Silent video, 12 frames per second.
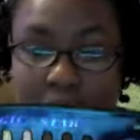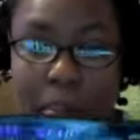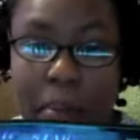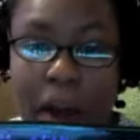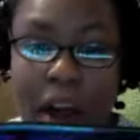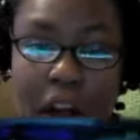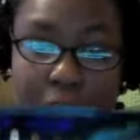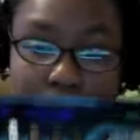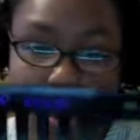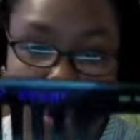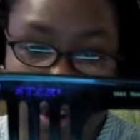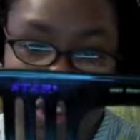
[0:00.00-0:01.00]
bomb
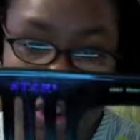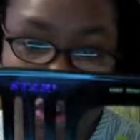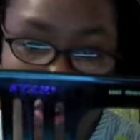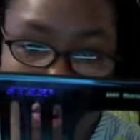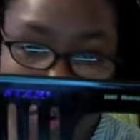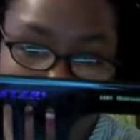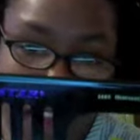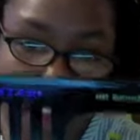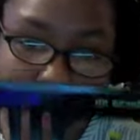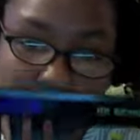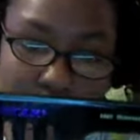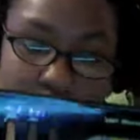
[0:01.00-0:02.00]
or a total
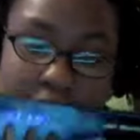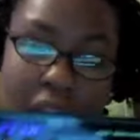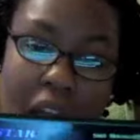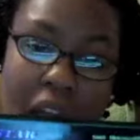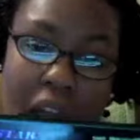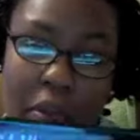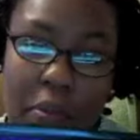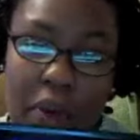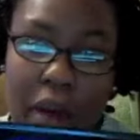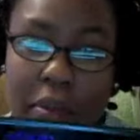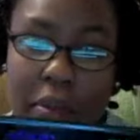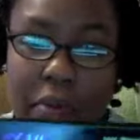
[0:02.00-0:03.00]
knockout, I would
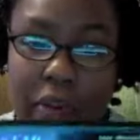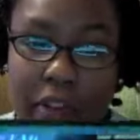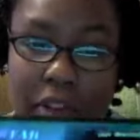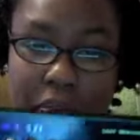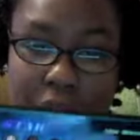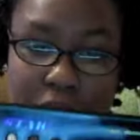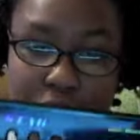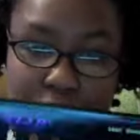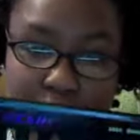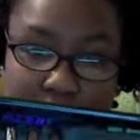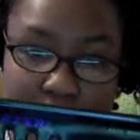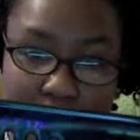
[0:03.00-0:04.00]
probably put it between
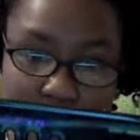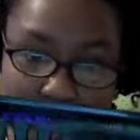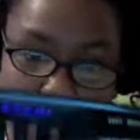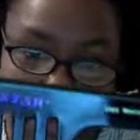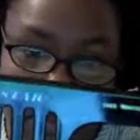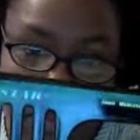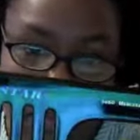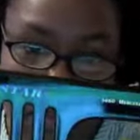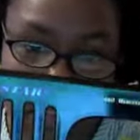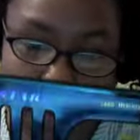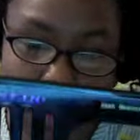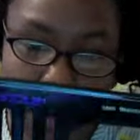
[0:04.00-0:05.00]

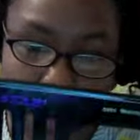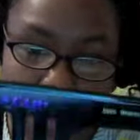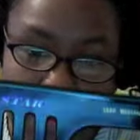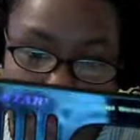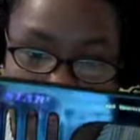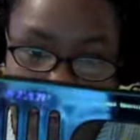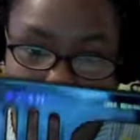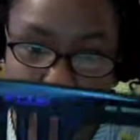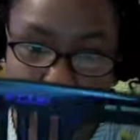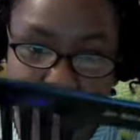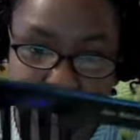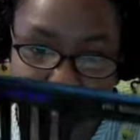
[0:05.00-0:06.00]
somewhere in the middle.
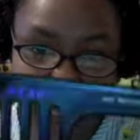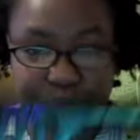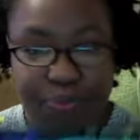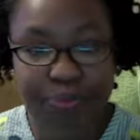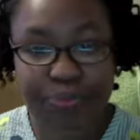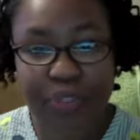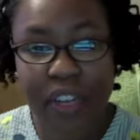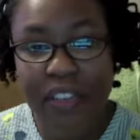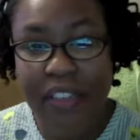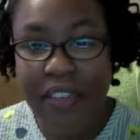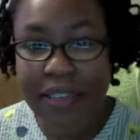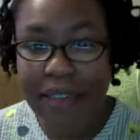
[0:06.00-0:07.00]

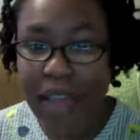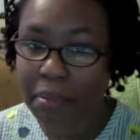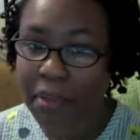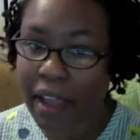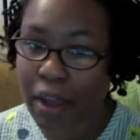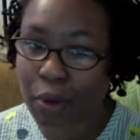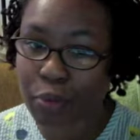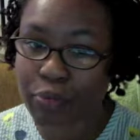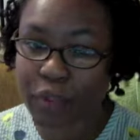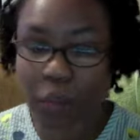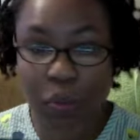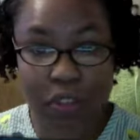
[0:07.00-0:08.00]
Didn't knock me out,
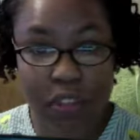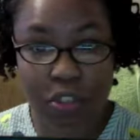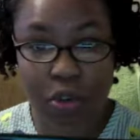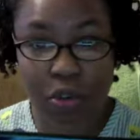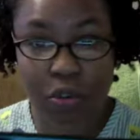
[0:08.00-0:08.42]
wasn't a total